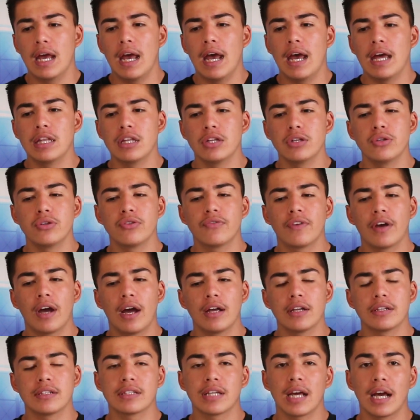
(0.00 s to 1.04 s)
And then you've
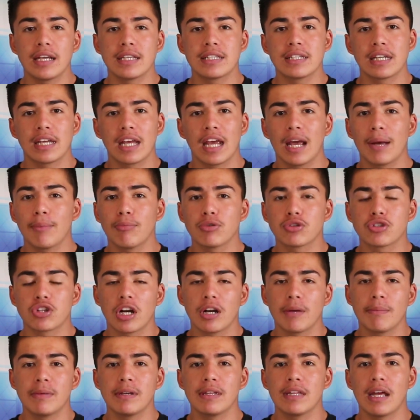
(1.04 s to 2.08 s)
got Tyson Campbell trying to be